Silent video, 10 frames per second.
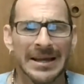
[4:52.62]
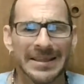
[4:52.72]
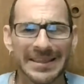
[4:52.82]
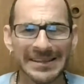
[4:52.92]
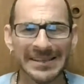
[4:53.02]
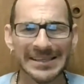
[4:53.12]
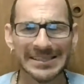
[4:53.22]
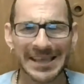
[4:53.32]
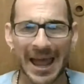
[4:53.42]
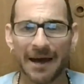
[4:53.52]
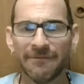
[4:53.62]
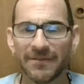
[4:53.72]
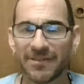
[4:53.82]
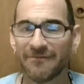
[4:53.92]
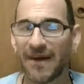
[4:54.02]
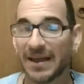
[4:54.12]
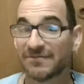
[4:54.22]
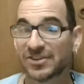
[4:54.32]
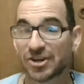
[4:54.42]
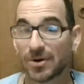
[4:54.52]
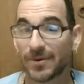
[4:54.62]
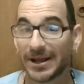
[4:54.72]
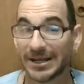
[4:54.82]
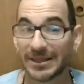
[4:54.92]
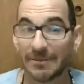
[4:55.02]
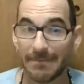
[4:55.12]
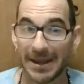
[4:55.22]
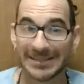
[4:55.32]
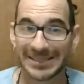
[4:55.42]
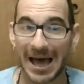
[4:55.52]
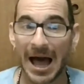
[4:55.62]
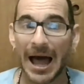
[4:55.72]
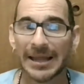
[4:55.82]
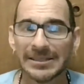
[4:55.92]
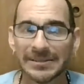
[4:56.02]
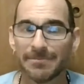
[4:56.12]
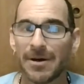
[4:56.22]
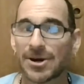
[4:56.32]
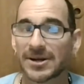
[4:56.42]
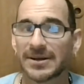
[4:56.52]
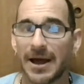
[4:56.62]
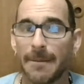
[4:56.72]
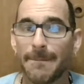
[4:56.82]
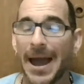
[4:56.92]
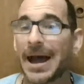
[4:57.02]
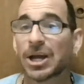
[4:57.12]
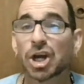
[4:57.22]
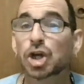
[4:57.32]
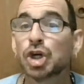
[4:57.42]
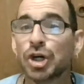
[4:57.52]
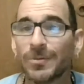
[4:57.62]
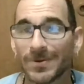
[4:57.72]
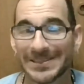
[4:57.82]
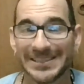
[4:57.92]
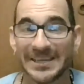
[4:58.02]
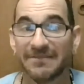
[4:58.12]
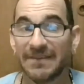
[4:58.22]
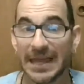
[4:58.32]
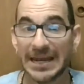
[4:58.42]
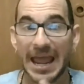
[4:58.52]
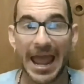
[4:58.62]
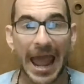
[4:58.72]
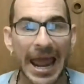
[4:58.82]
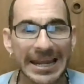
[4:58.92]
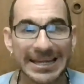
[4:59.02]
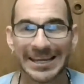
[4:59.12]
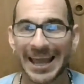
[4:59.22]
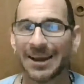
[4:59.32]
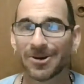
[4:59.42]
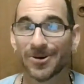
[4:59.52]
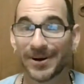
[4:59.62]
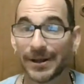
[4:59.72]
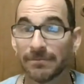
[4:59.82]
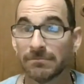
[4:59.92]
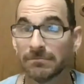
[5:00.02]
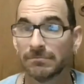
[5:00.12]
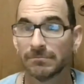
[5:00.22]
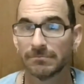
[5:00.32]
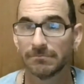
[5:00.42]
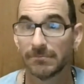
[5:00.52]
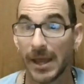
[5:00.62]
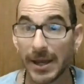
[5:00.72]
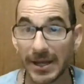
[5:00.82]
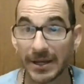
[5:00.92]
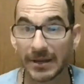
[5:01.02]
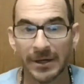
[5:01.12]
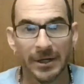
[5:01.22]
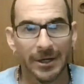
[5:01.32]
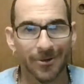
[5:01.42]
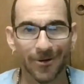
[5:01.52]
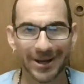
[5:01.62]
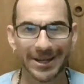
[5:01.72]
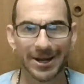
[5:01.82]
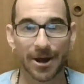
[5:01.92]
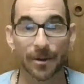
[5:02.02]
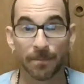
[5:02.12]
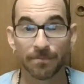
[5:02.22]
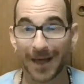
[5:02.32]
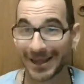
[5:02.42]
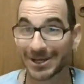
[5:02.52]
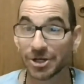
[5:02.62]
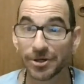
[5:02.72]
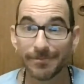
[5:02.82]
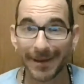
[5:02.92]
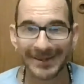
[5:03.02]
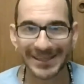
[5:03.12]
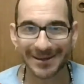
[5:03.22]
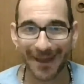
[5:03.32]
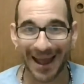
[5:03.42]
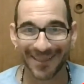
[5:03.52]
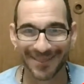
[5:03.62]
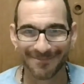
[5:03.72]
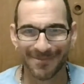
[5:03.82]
This is half of the 5-star rating that makes the highest mark a bag could receive in any category. Hey, what do you know? I can do basic math.